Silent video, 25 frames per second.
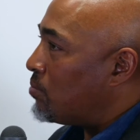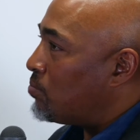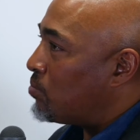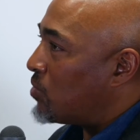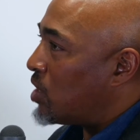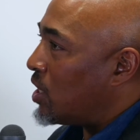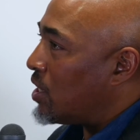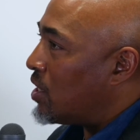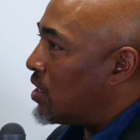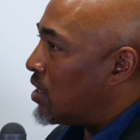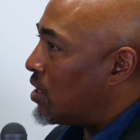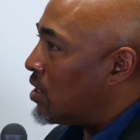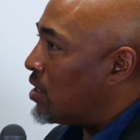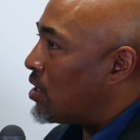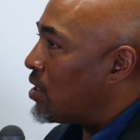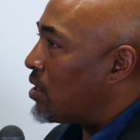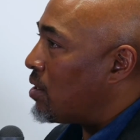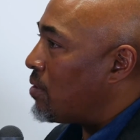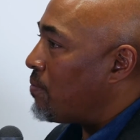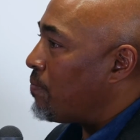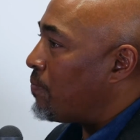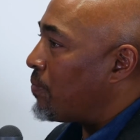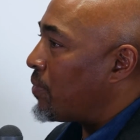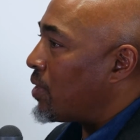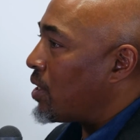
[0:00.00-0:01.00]
didn't
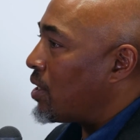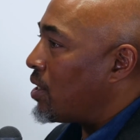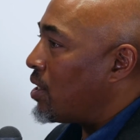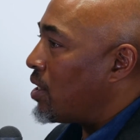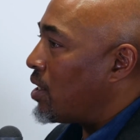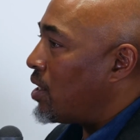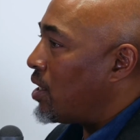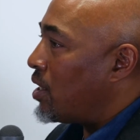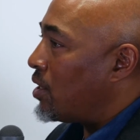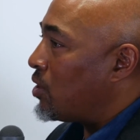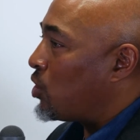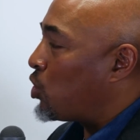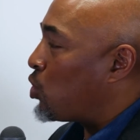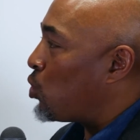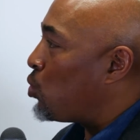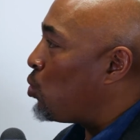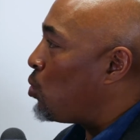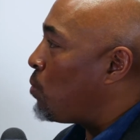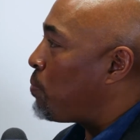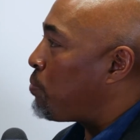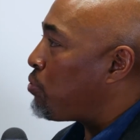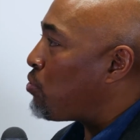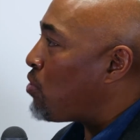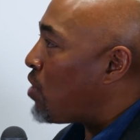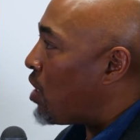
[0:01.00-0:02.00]
do
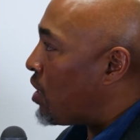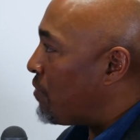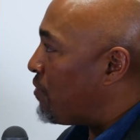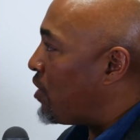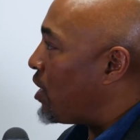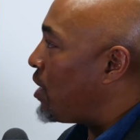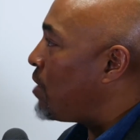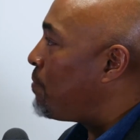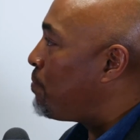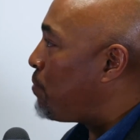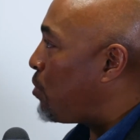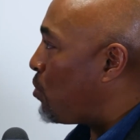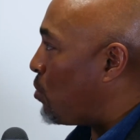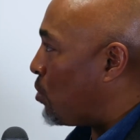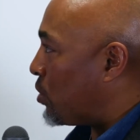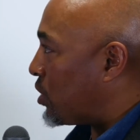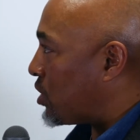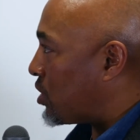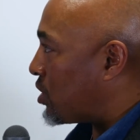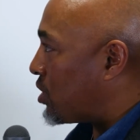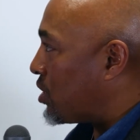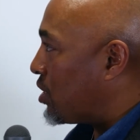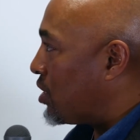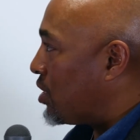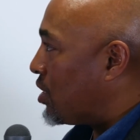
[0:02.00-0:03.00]
private
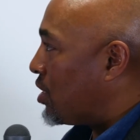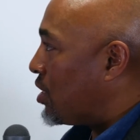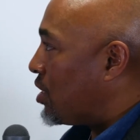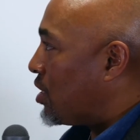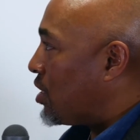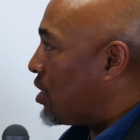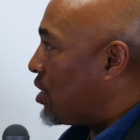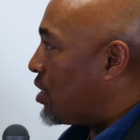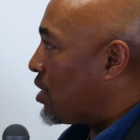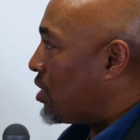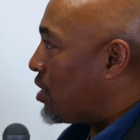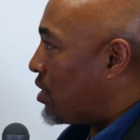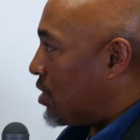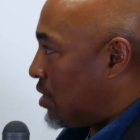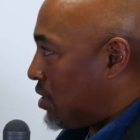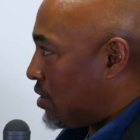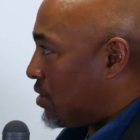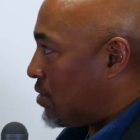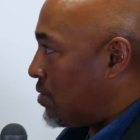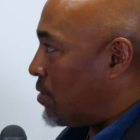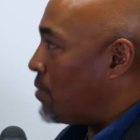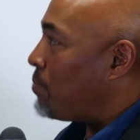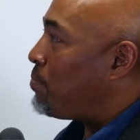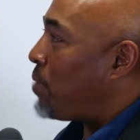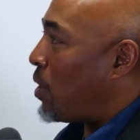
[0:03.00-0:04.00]
imports,
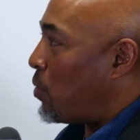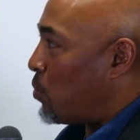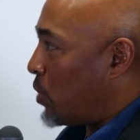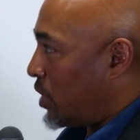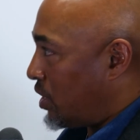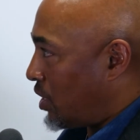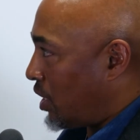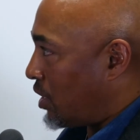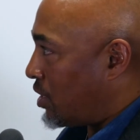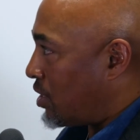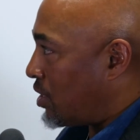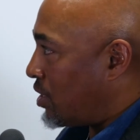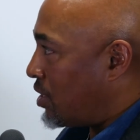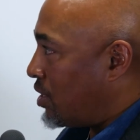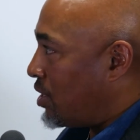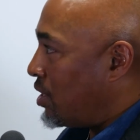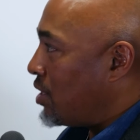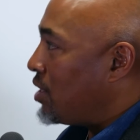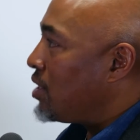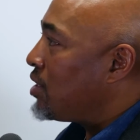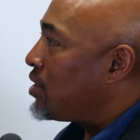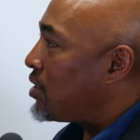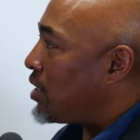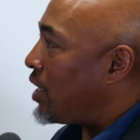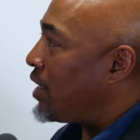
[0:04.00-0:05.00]
but we did.
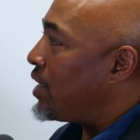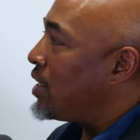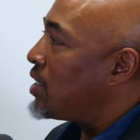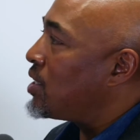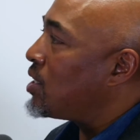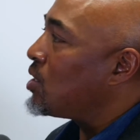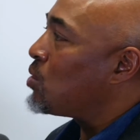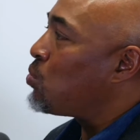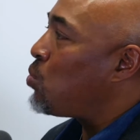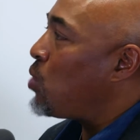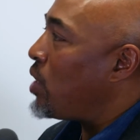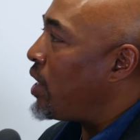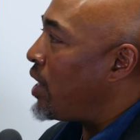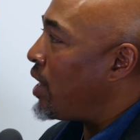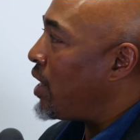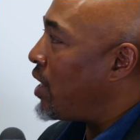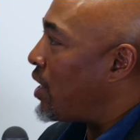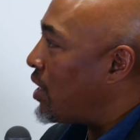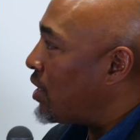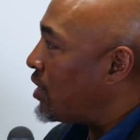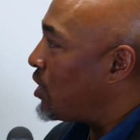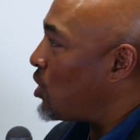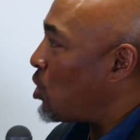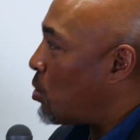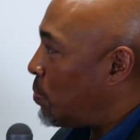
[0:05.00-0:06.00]
So this is where
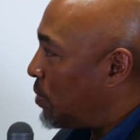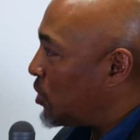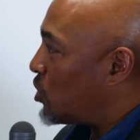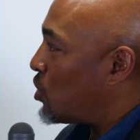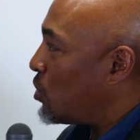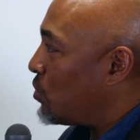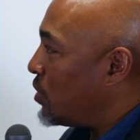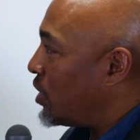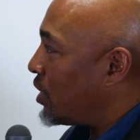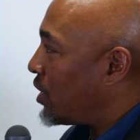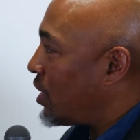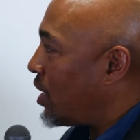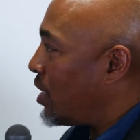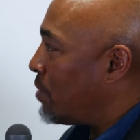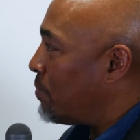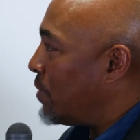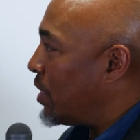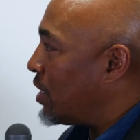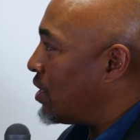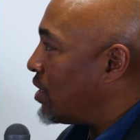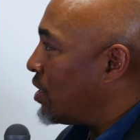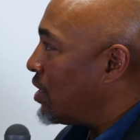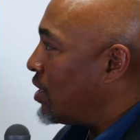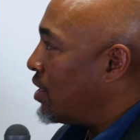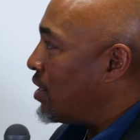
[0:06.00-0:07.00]
the opportunity came
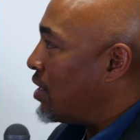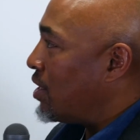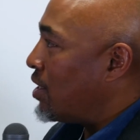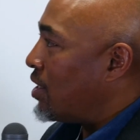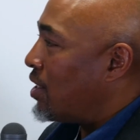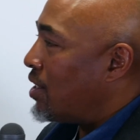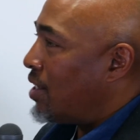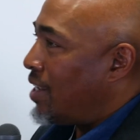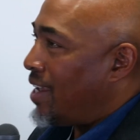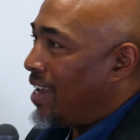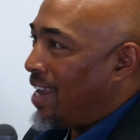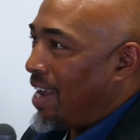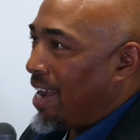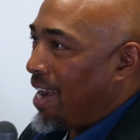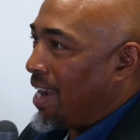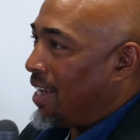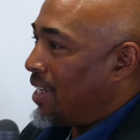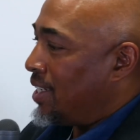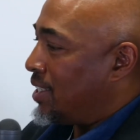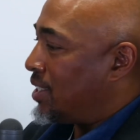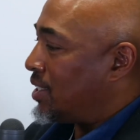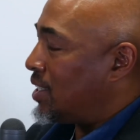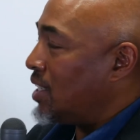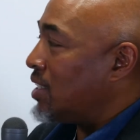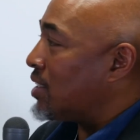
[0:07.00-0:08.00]
in,
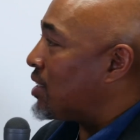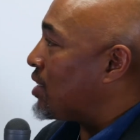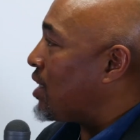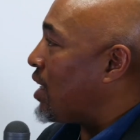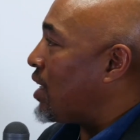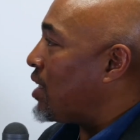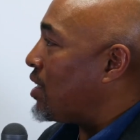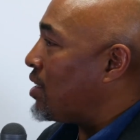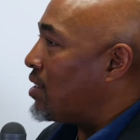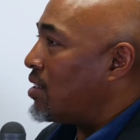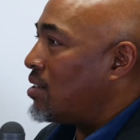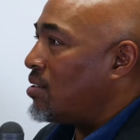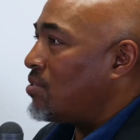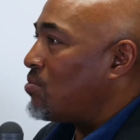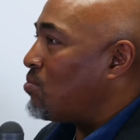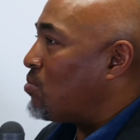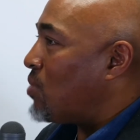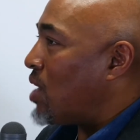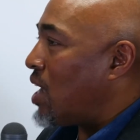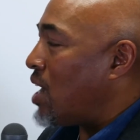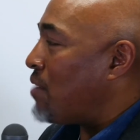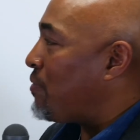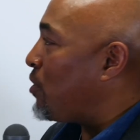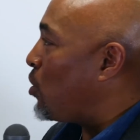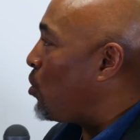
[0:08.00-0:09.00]
and since then
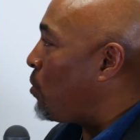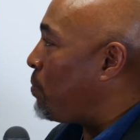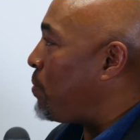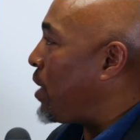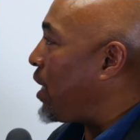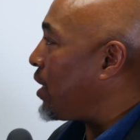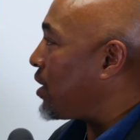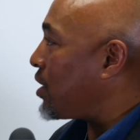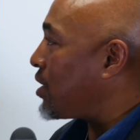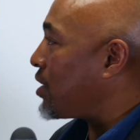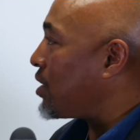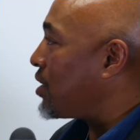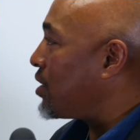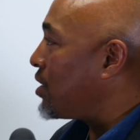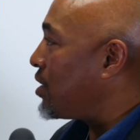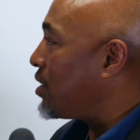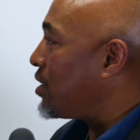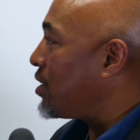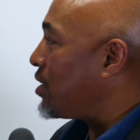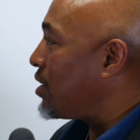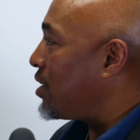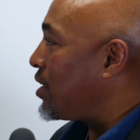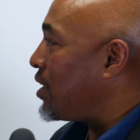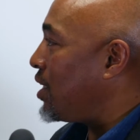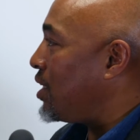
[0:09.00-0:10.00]
I haven't looked back.
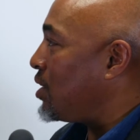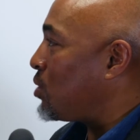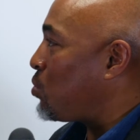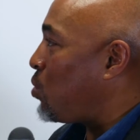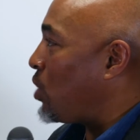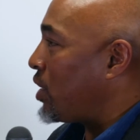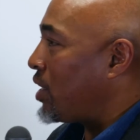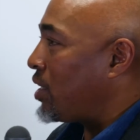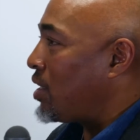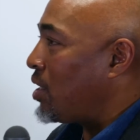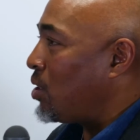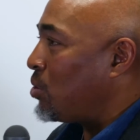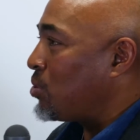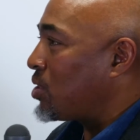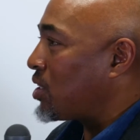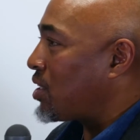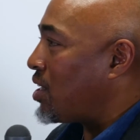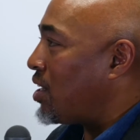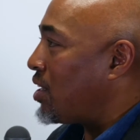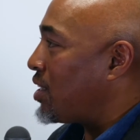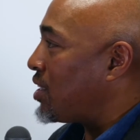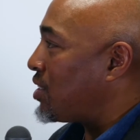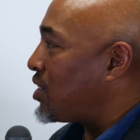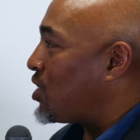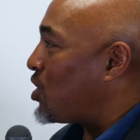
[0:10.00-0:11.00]
It's one of those
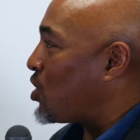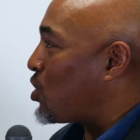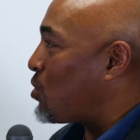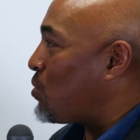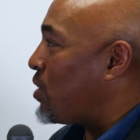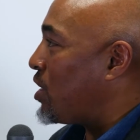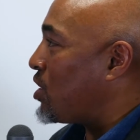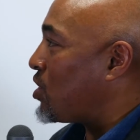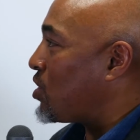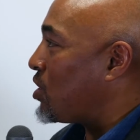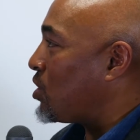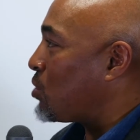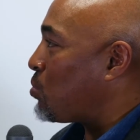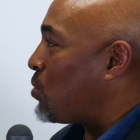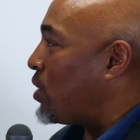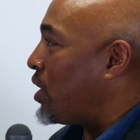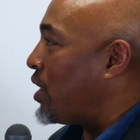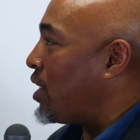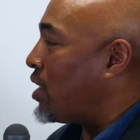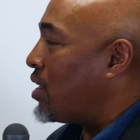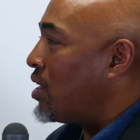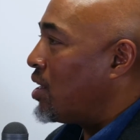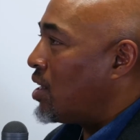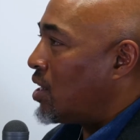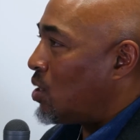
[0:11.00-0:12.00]
kind of situations where
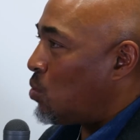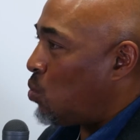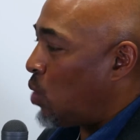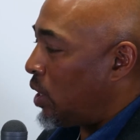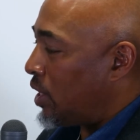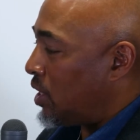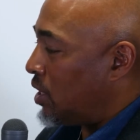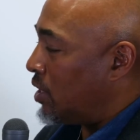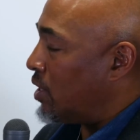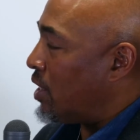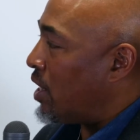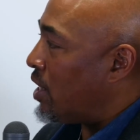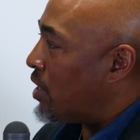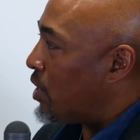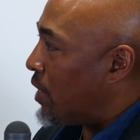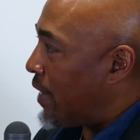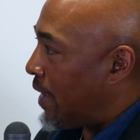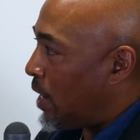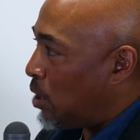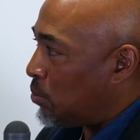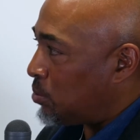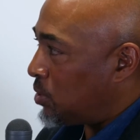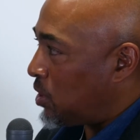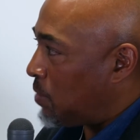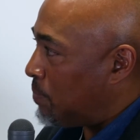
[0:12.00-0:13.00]
you went in there, you
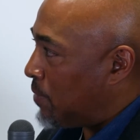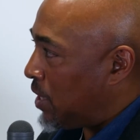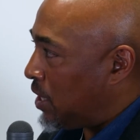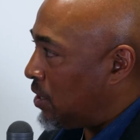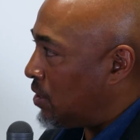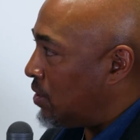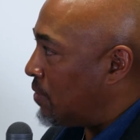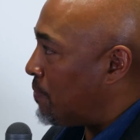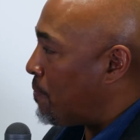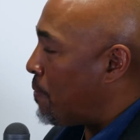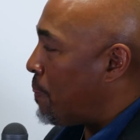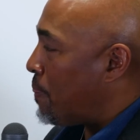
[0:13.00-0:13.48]
helped them out,